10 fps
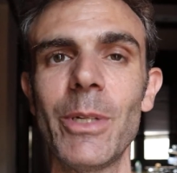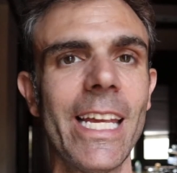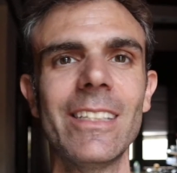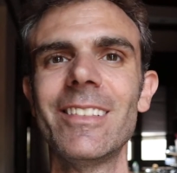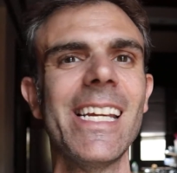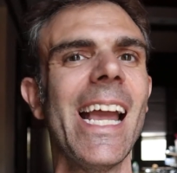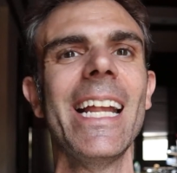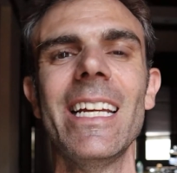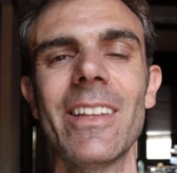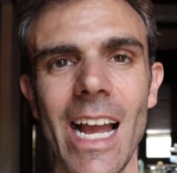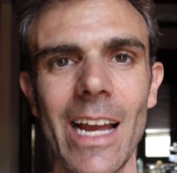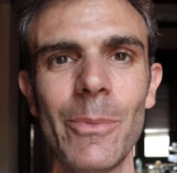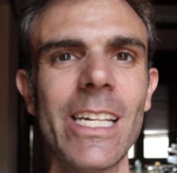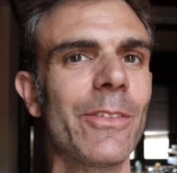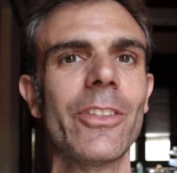We can't see any of that and
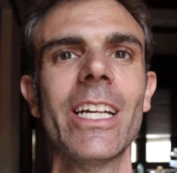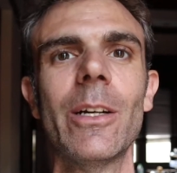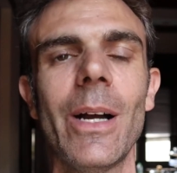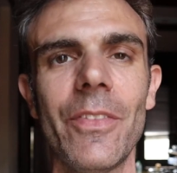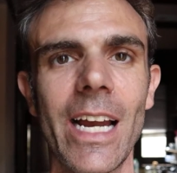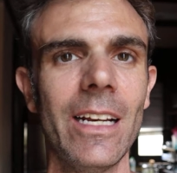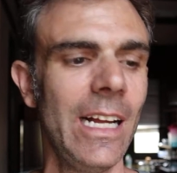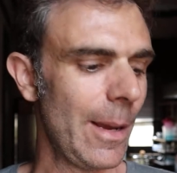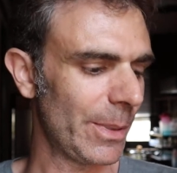we never think about that.